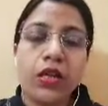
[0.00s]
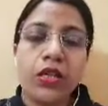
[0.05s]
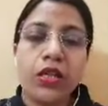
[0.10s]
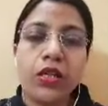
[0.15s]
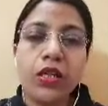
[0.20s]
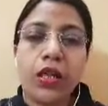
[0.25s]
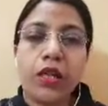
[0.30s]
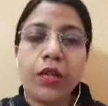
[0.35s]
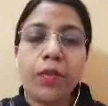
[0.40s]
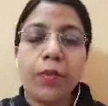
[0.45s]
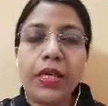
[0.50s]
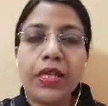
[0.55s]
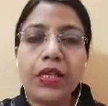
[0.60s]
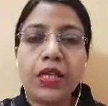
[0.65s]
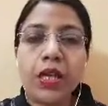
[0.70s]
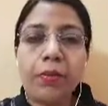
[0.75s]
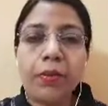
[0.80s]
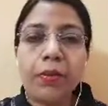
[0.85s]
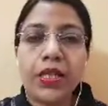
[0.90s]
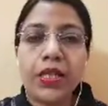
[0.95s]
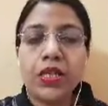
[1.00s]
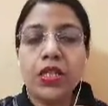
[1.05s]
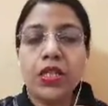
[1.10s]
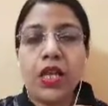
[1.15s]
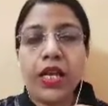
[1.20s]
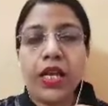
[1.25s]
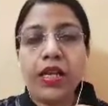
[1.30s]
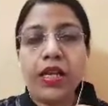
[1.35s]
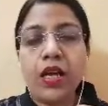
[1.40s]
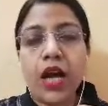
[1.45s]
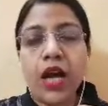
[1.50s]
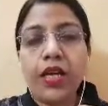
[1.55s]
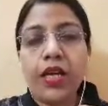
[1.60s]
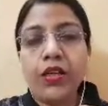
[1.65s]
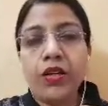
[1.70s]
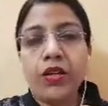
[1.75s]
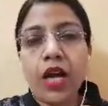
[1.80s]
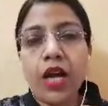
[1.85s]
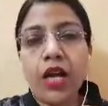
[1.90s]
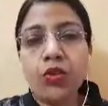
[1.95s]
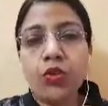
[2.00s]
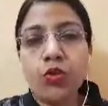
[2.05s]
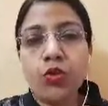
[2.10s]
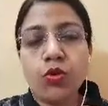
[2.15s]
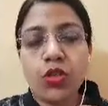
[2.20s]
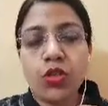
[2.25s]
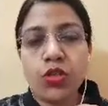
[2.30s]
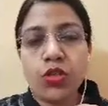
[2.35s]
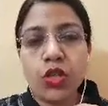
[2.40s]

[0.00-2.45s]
been committed in under our jurisdiction,